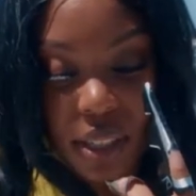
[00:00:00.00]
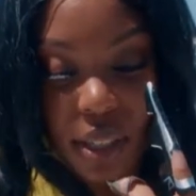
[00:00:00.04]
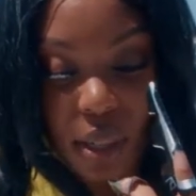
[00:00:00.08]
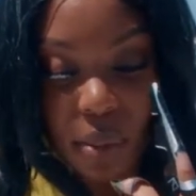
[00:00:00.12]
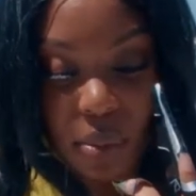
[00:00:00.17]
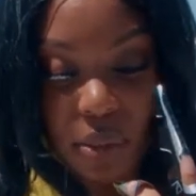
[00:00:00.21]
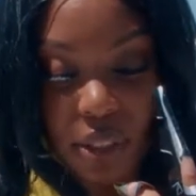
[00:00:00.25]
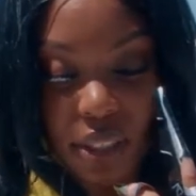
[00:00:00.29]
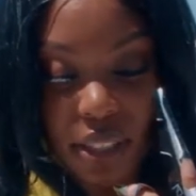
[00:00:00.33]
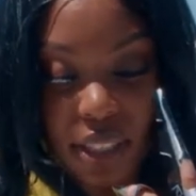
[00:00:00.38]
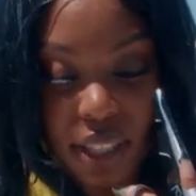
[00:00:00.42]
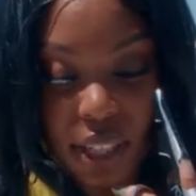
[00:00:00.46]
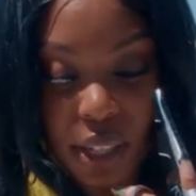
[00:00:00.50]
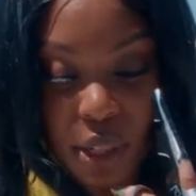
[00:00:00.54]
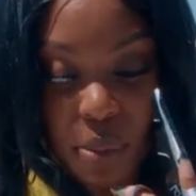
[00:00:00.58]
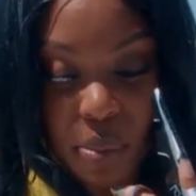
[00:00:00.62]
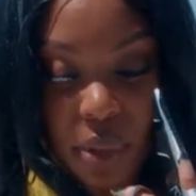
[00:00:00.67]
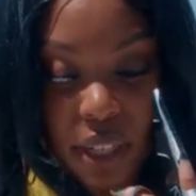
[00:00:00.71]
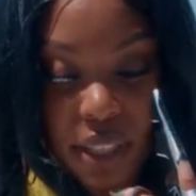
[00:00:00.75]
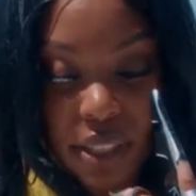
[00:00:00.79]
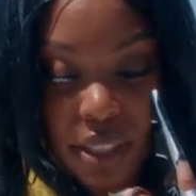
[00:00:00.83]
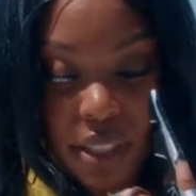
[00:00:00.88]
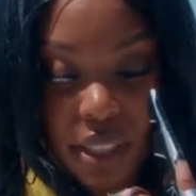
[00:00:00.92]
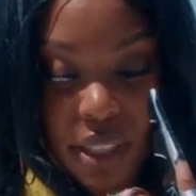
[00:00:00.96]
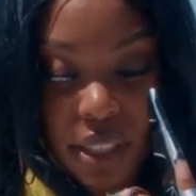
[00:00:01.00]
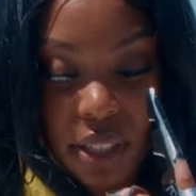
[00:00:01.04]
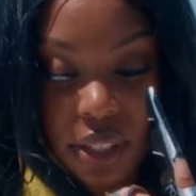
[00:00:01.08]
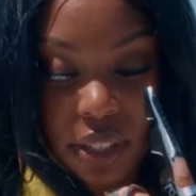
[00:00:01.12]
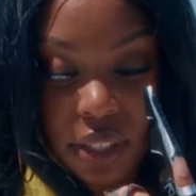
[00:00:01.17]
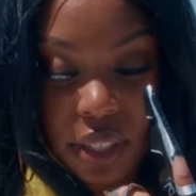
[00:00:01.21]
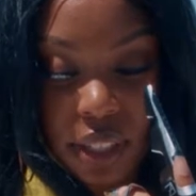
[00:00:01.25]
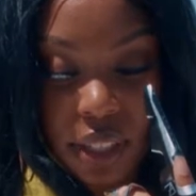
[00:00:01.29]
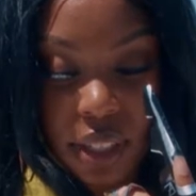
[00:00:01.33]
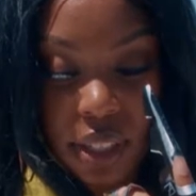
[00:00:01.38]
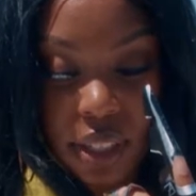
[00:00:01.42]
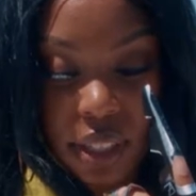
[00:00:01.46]
I'm gonna tell you my
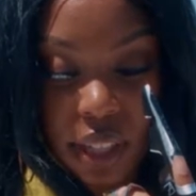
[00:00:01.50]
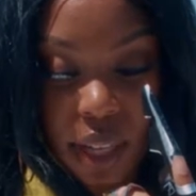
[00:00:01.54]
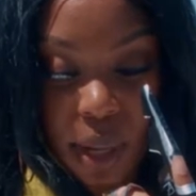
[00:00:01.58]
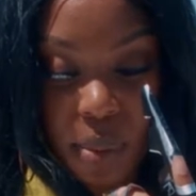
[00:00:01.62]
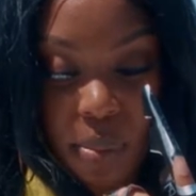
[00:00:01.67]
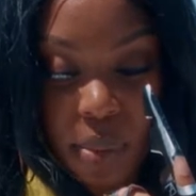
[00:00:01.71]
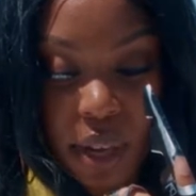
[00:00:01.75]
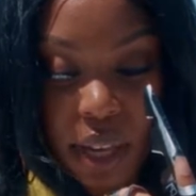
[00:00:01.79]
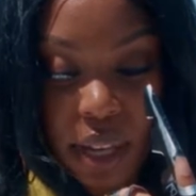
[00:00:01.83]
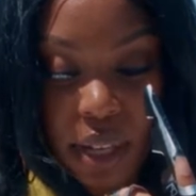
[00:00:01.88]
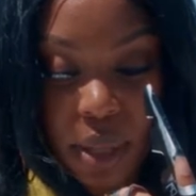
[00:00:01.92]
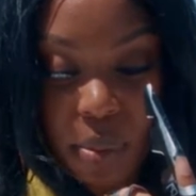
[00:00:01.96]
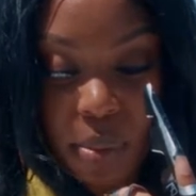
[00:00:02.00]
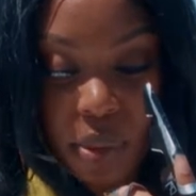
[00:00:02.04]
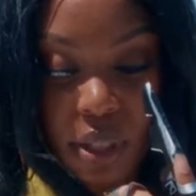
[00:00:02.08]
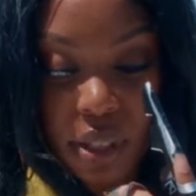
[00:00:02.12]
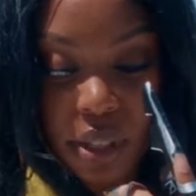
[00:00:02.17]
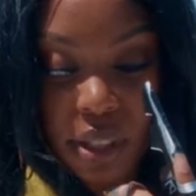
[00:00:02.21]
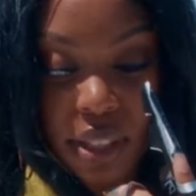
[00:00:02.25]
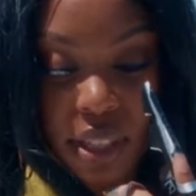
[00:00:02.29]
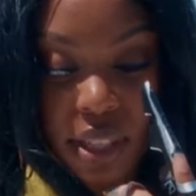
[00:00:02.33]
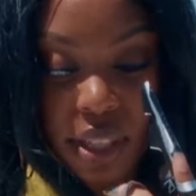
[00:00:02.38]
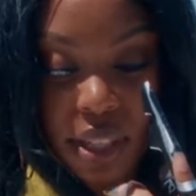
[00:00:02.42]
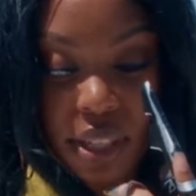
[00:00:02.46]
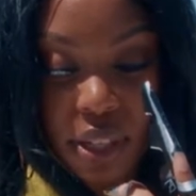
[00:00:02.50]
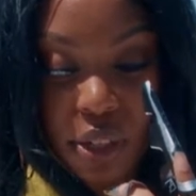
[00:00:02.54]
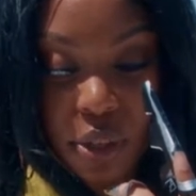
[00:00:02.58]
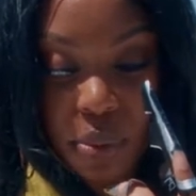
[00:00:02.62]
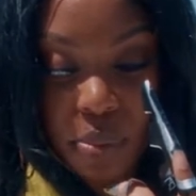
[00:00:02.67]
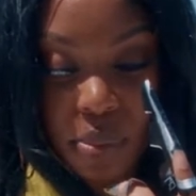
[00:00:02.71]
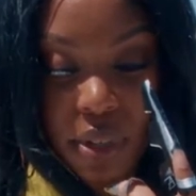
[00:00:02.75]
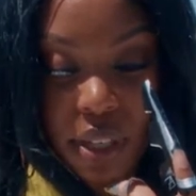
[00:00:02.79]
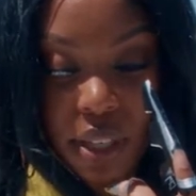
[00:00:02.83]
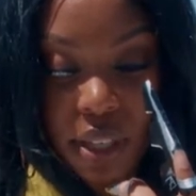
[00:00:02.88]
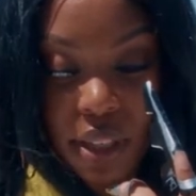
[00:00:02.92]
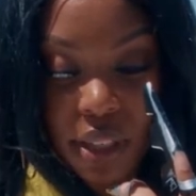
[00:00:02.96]
secret. I make them a little
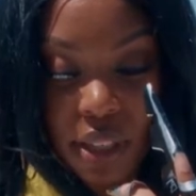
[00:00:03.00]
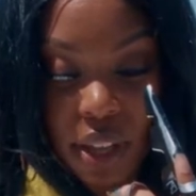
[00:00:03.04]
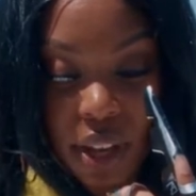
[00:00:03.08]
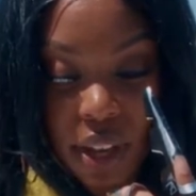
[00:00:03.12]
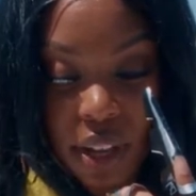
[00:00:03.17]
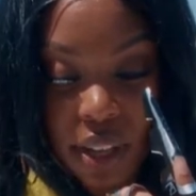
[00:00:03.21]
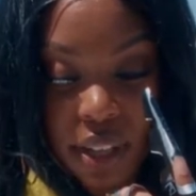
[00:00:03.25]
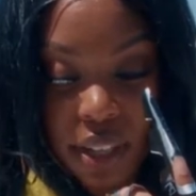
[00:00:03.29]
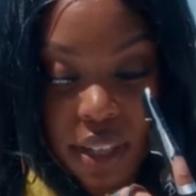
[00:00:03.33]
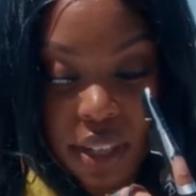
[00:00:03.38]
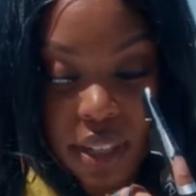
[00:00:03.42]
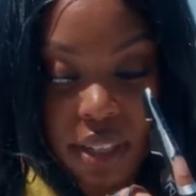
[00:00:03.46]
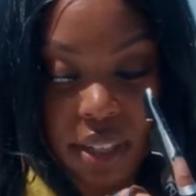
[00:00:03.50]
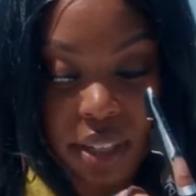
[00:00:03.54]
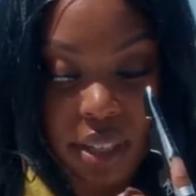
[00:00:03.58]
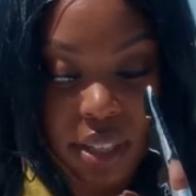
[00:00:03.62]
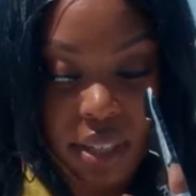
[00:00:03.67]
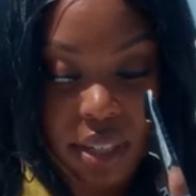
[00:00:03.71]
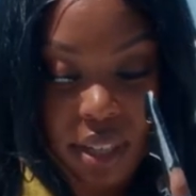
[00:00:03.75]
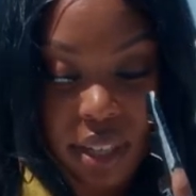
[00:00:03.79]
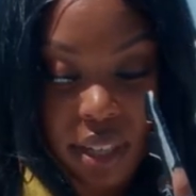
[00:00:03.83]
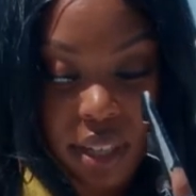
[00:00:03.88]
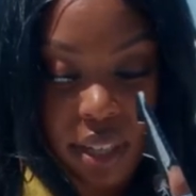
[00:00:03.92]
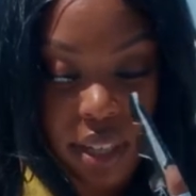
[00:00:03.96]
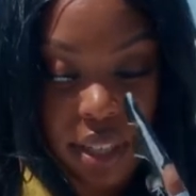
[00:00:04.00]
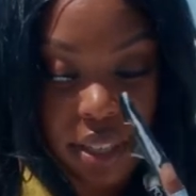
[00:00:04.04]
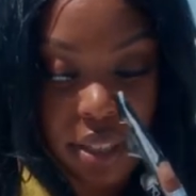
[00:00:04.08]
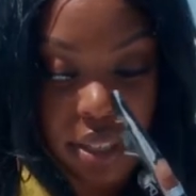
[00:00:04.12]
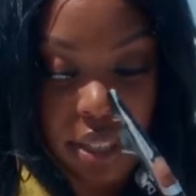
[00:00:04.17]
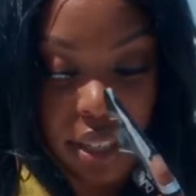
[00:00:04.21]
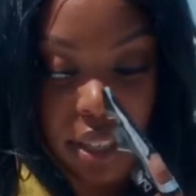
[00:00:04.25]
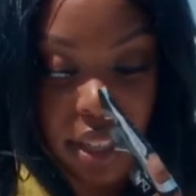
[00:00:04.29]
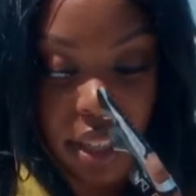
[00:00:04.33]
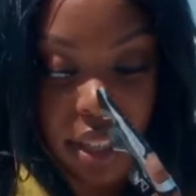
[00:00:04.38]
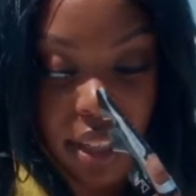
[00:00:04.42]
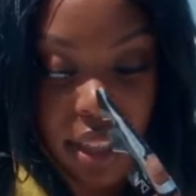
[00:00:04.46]
bit longer
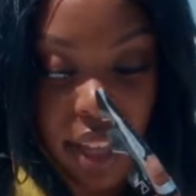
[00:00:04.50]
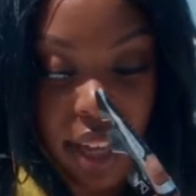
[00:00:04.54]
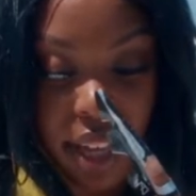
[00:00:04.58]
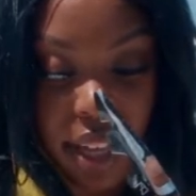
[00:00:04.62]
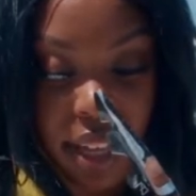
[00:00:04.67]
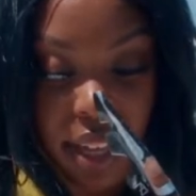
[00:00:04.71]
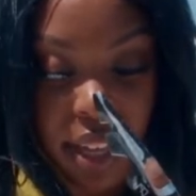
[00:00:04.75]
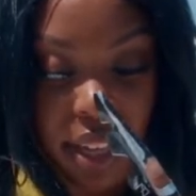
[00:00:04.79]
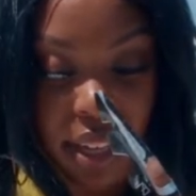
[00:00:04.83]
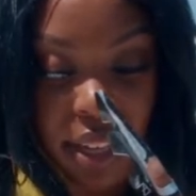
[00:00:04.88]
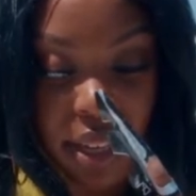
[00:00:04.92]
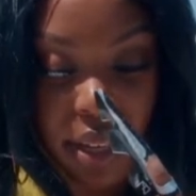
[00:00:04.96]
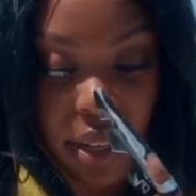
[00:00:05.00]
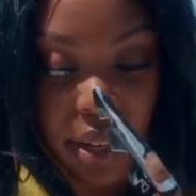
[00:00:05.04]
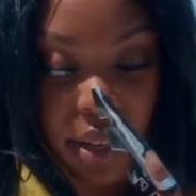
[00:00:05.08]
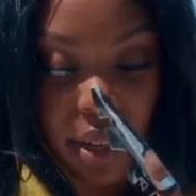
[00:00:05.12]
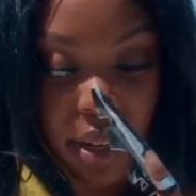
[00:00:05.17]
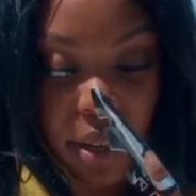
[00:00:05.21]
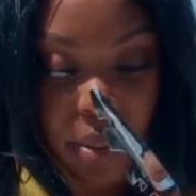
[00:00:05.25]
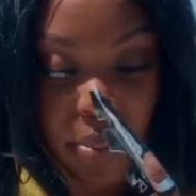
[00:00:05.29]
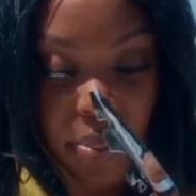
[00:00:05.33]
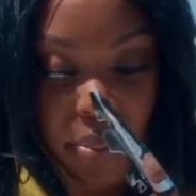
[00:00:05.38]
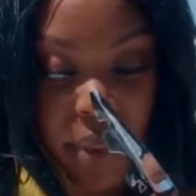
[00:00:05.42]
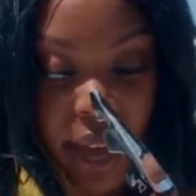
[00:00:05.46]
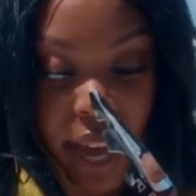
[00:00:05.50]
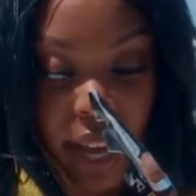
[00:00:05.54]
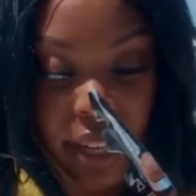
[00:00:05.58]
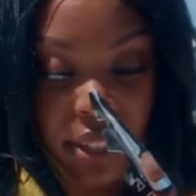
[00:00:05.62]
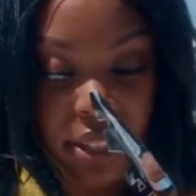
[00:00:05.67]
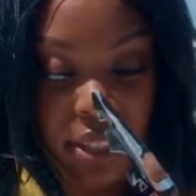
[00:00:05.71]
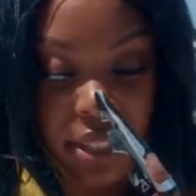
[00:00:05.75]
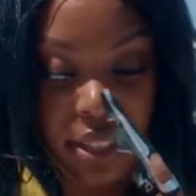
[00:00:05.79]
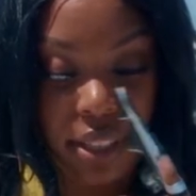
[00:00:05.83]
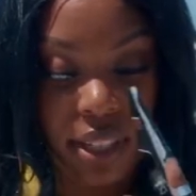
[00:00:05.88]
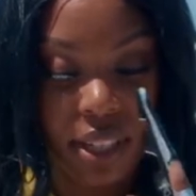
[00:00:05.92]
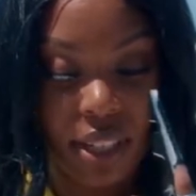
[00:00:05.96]
so that they can
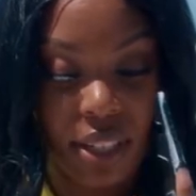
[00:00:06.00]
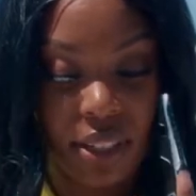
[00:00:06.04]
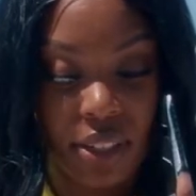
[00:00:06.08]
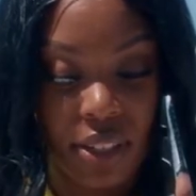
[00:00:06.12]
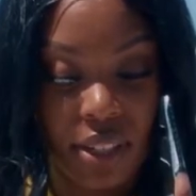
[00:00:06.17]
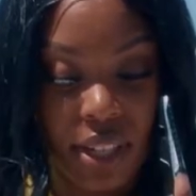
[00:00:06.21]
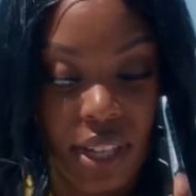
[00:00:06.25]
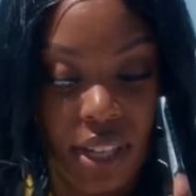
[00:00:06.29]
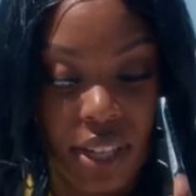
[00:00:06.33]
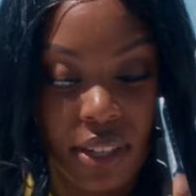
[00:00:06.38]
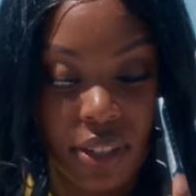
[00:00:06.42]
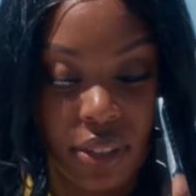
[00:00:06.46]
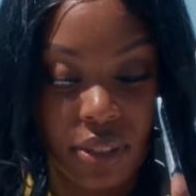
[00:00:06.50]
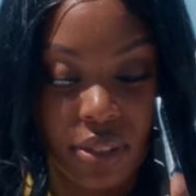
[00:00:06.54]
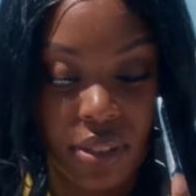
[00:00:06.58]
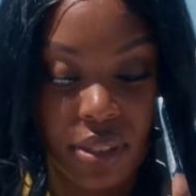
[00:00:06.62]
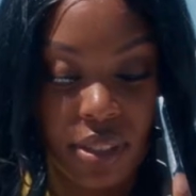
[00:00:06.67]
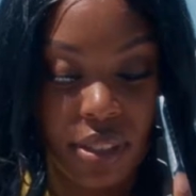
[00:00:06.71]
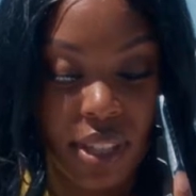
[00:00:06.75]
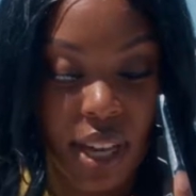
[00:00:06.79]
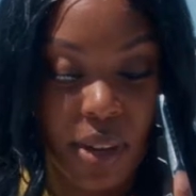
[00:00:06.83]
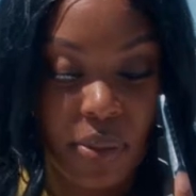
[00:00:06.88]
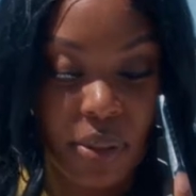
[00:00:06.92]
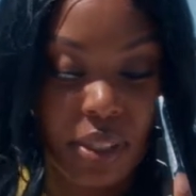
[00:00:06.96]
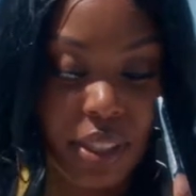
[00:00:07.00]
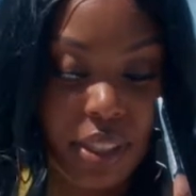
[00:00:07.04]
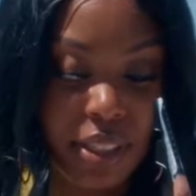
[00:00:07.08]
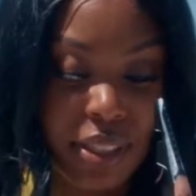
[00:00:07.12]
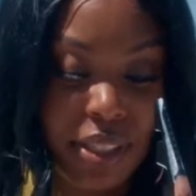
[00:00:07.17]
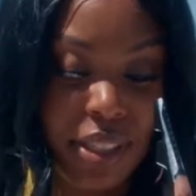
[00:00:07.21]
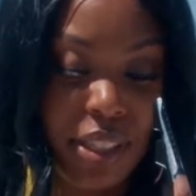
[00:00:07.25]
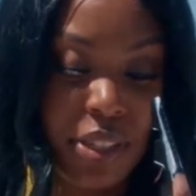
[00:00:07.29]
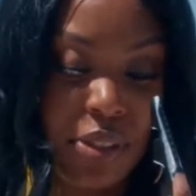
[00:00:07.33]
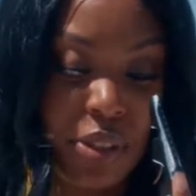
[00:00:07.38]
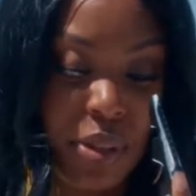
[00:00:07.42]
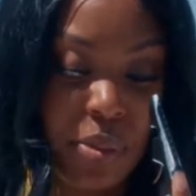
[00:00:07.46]
match the other nails. It's not really a
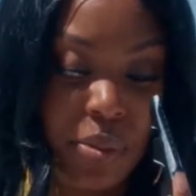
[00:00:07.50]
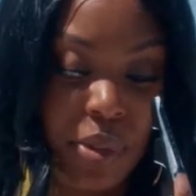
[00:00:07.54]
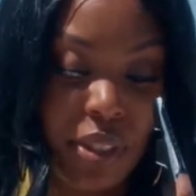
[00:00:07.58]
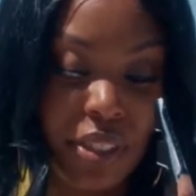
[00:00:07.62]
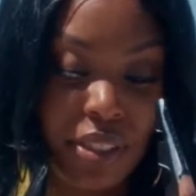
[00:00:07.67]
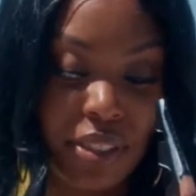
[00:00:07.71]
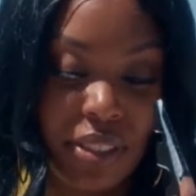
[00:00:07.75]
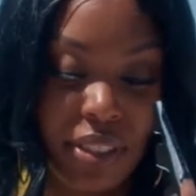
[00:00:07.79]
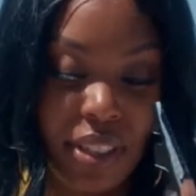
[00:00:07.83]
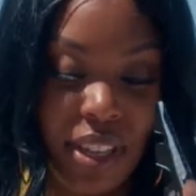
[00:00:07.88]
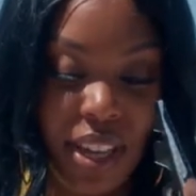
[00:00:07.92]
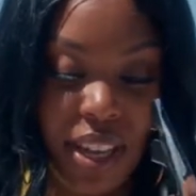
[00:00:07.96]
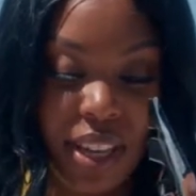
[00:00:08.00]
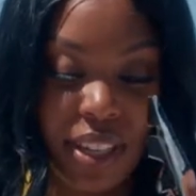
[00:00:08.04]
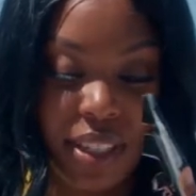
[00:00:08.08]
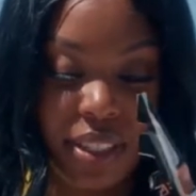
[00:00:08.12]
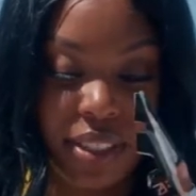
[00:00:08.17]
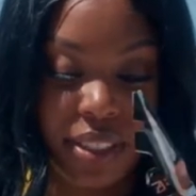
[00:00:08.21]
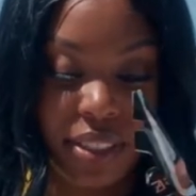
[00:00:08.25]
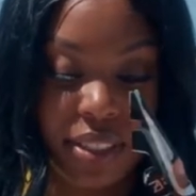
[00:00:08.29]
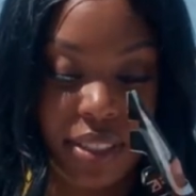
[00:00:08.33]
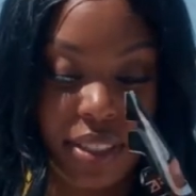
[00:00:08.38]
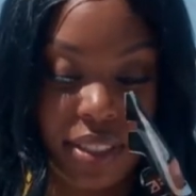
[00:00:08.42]
secret, but it's like,